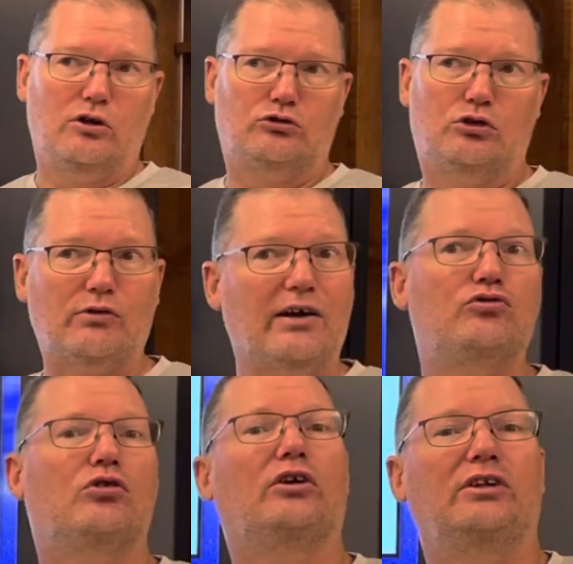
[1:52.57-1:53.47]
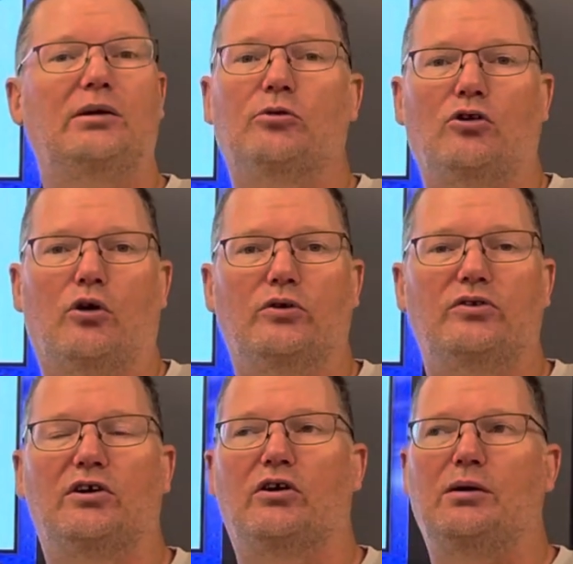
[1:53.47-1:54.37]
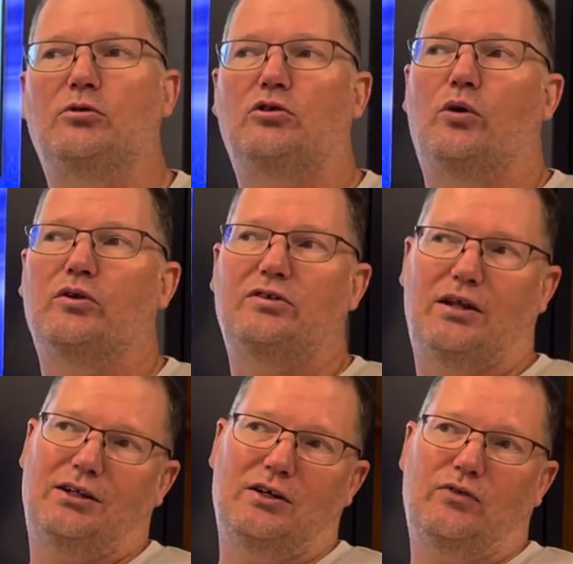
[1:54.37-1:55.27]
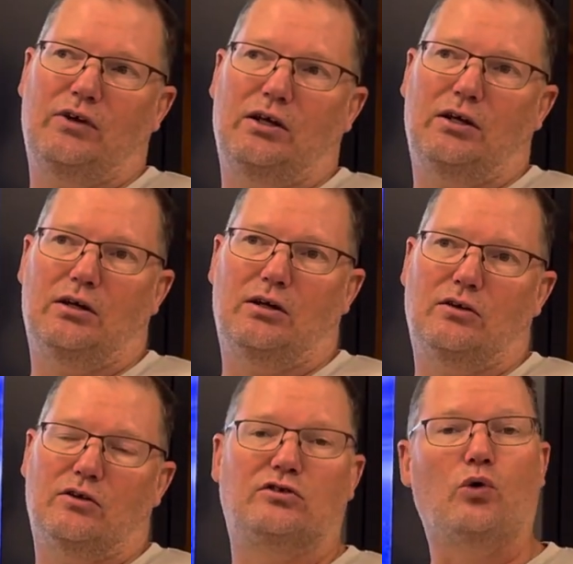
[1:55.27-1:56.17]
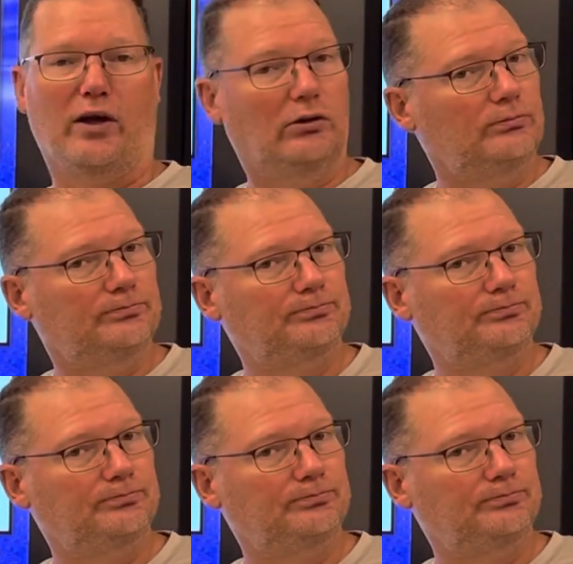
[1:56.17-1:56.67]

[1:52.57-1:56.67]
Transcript: terrestrial nematodes. There are nematodes that live in the soil.